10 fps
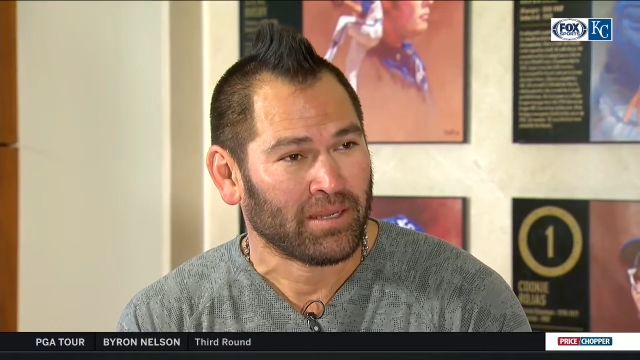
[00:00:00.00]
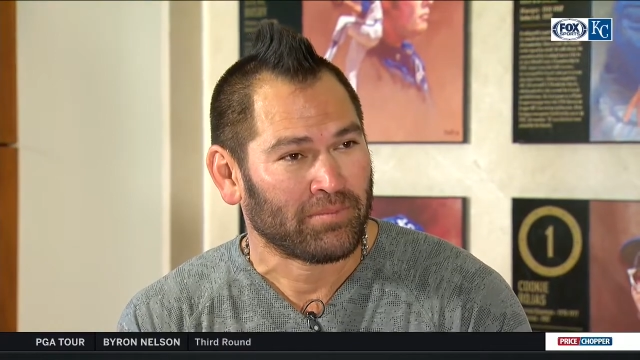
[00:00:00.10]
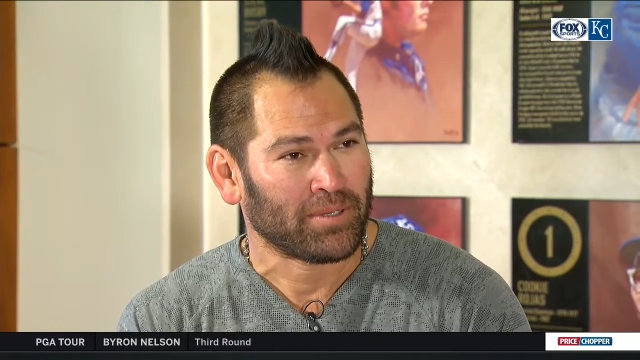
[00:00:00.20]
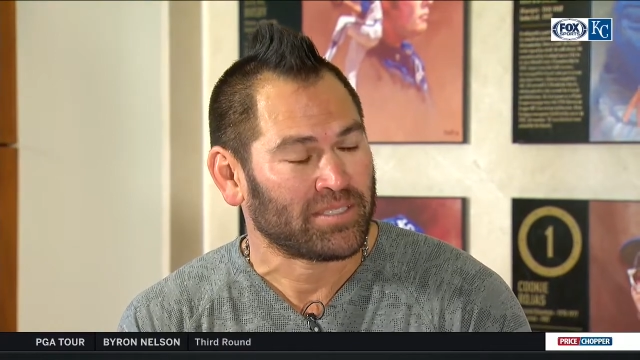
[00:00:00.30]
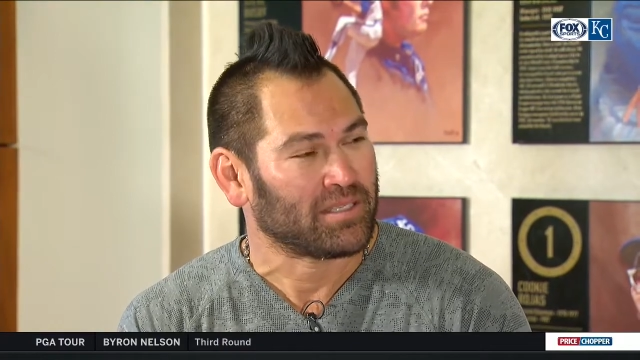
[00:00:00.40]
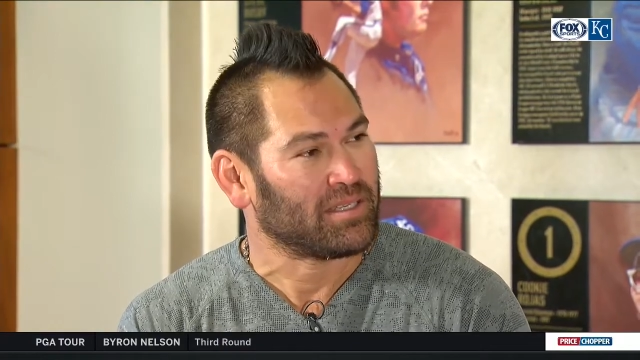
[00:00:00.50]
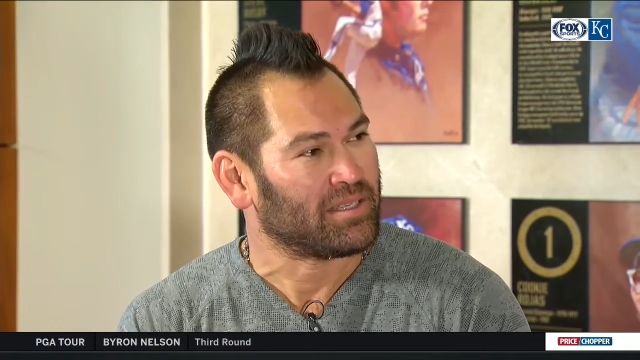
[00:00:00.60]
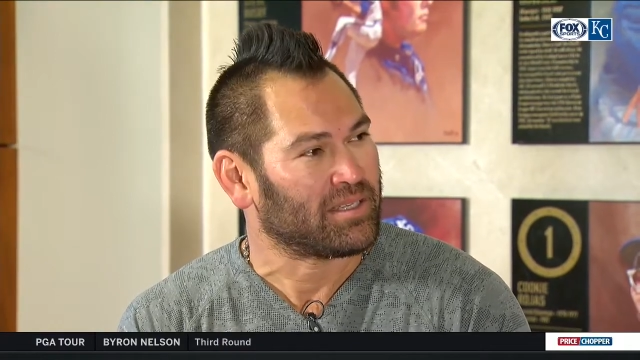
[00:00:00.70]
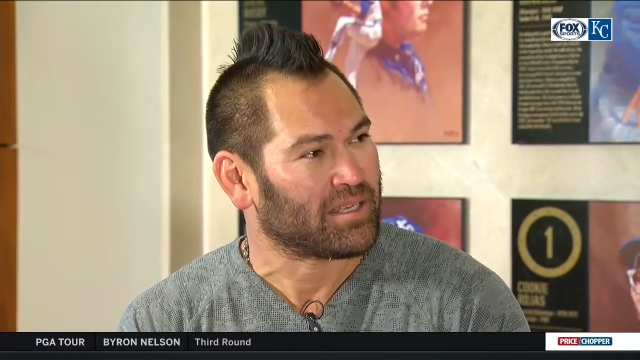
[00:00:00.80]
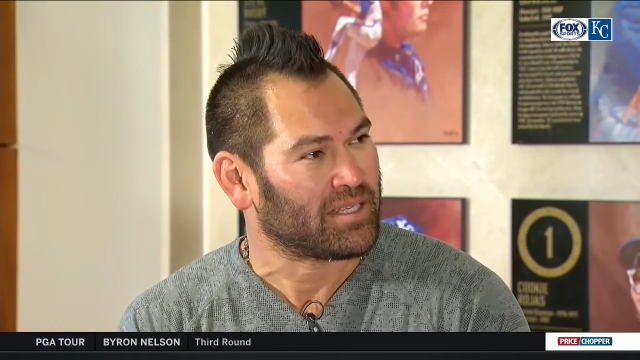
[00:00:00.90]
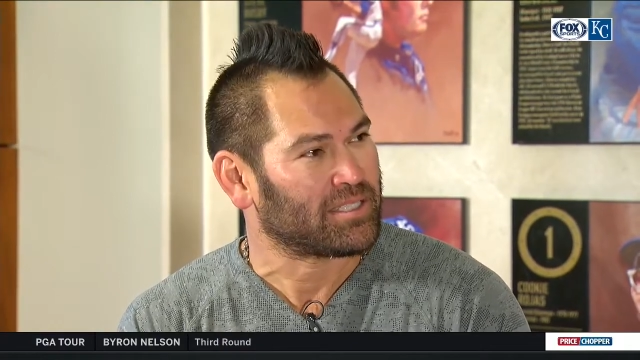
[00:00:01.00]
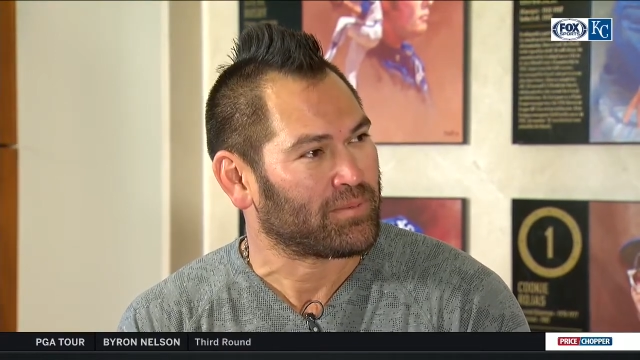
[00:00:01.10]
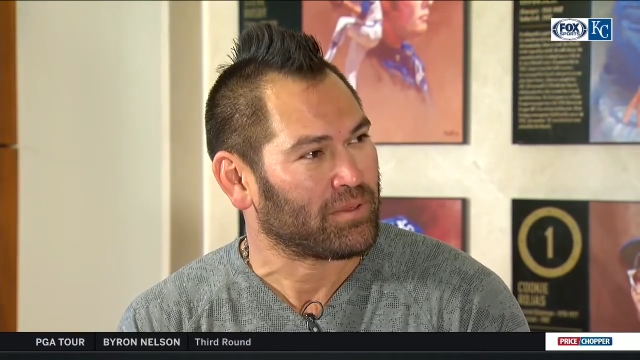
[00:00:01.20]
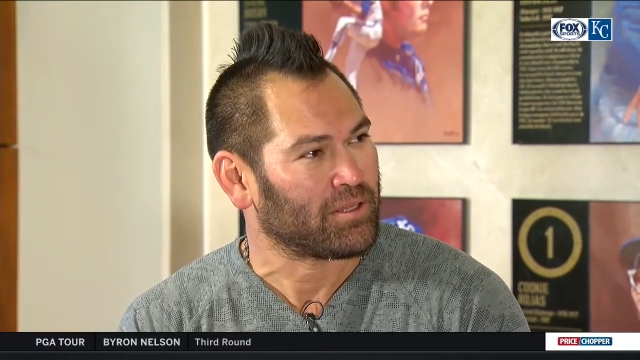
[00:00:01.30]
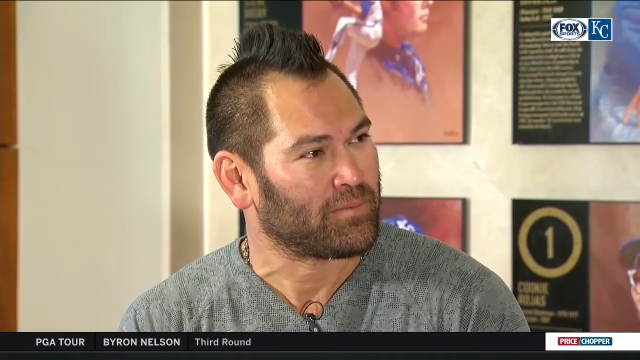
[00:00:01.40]
pitching needed to catch up
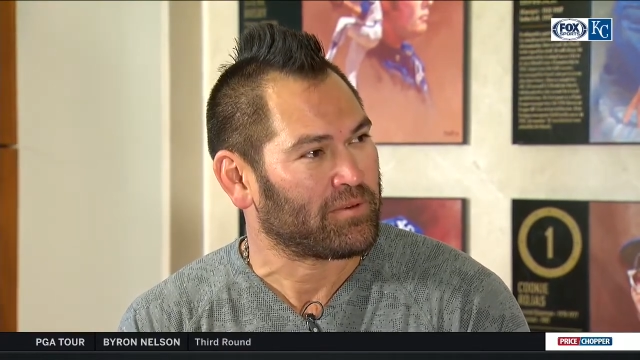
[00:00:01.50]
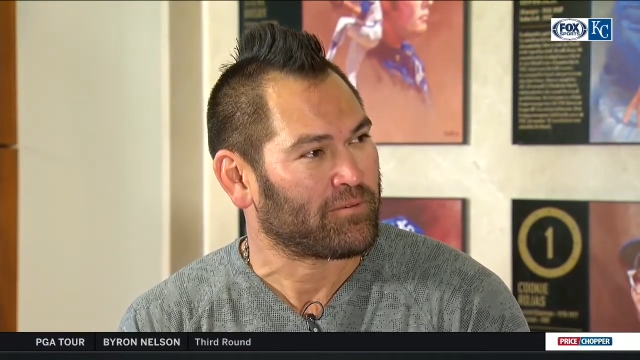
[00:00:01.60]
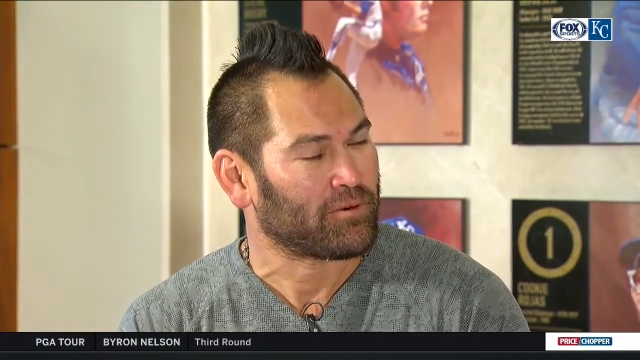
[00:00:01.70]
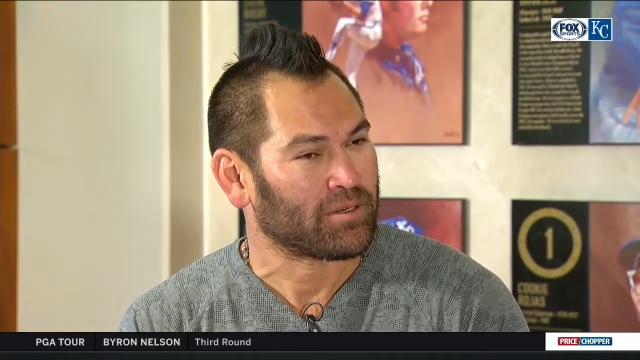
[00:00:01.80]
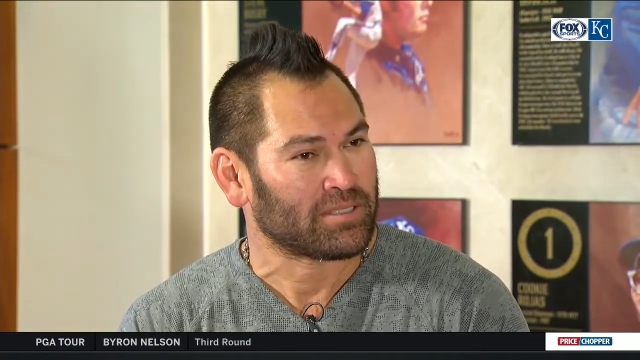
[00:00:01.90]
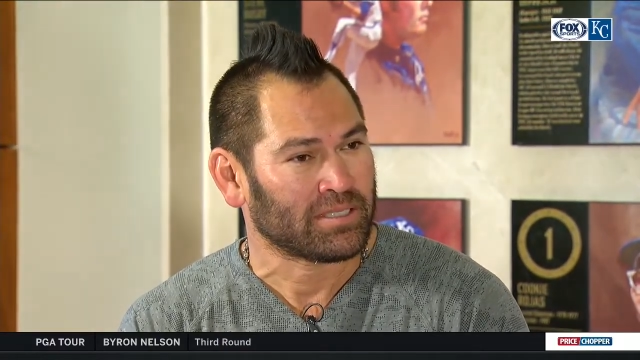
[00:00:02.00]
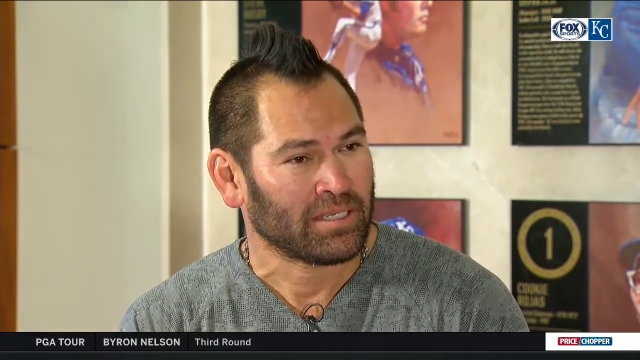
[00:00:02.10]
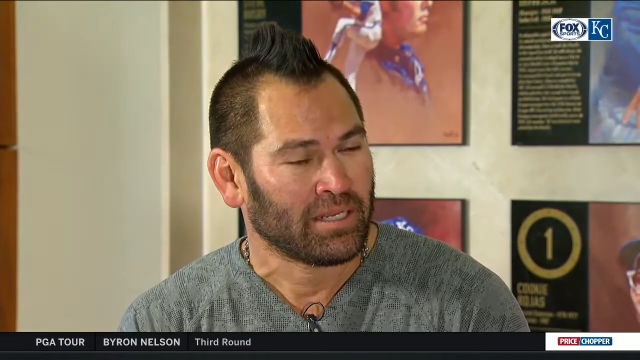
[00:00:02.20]
a little bit for us.